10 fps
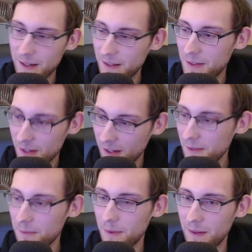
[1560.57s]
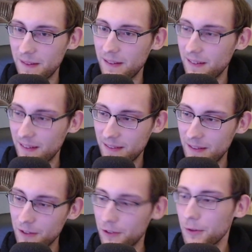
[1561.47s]
in chat, but uh,
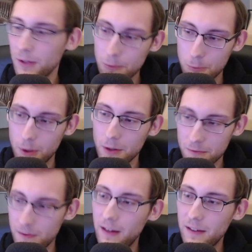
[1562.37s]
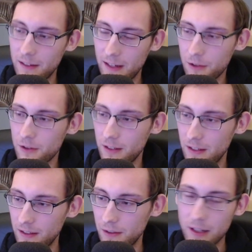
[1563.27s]
there's only one vent it
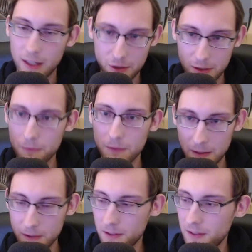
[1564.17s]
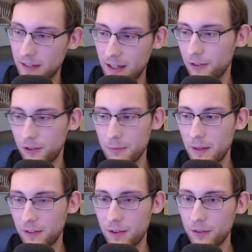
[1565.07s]
actually you can actually defeat it on. I assume
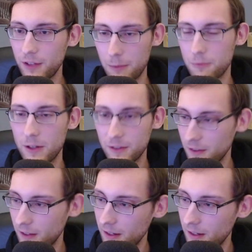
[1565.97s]
that's the same reason then